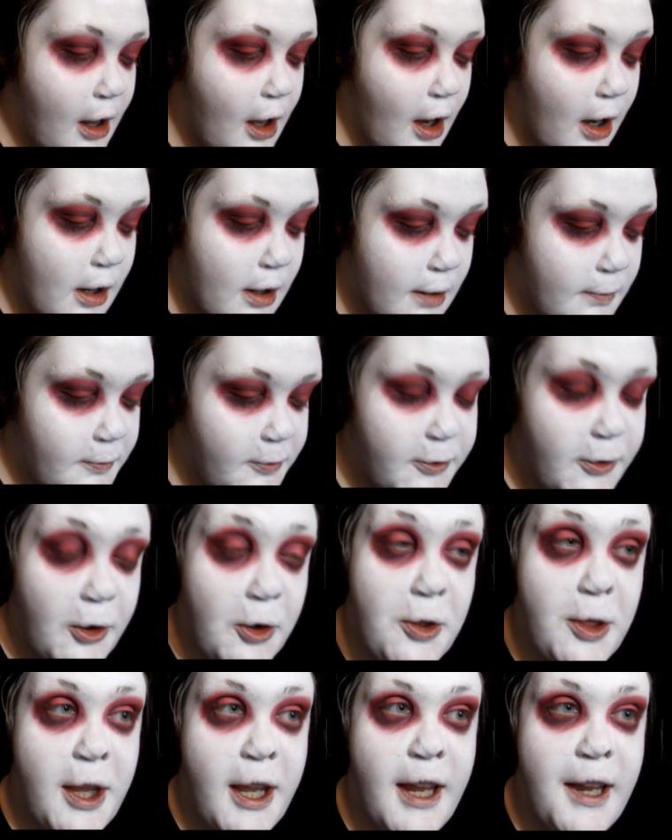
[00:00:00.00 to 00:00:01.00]
Um,
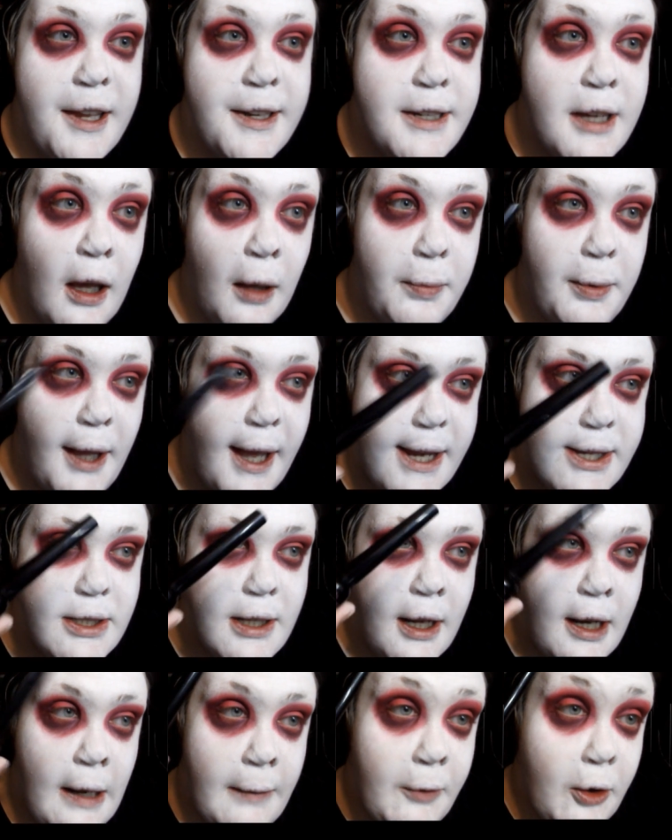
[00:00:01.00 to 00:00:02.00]
for the top lash
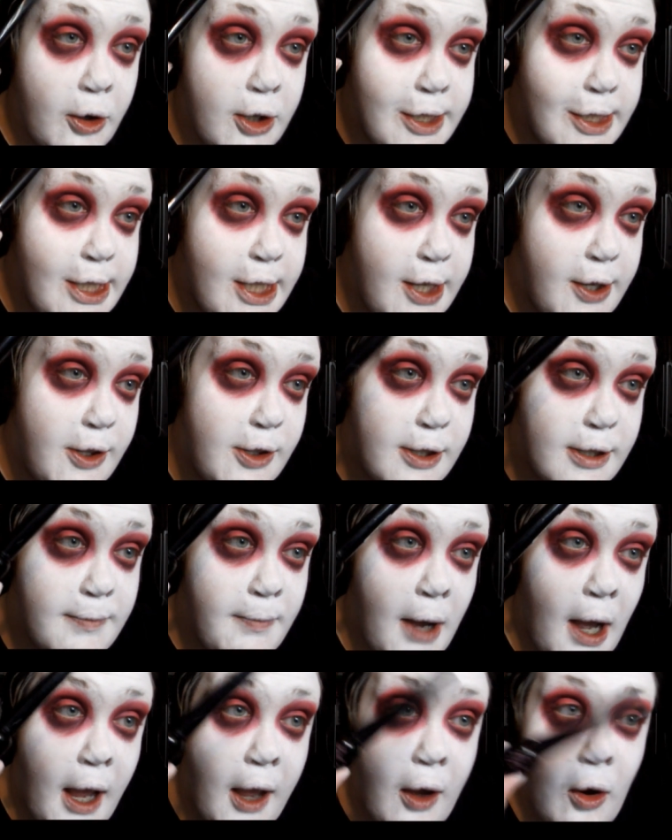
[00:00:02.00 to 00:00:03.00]
line, I'm going to use
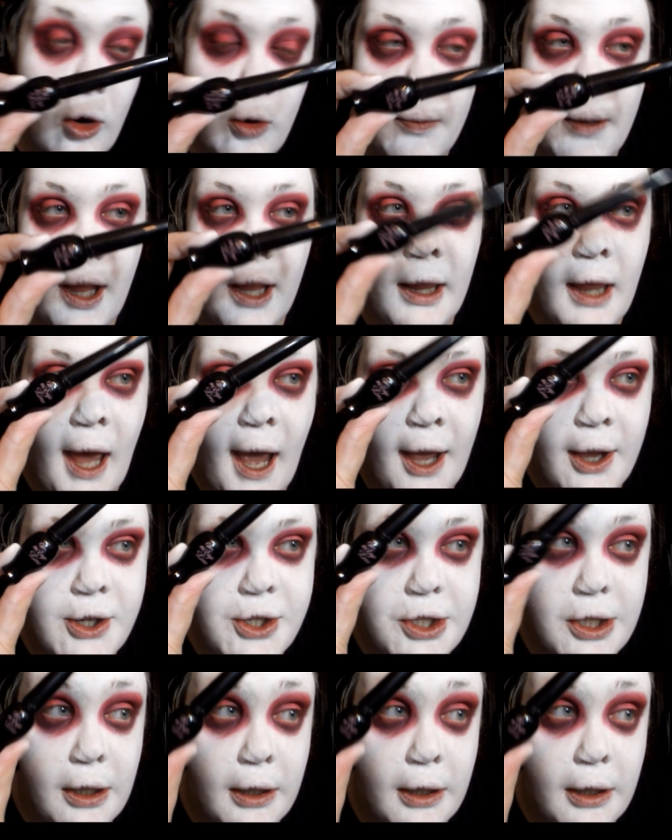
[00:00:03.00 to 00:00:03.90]
my Oh My Lash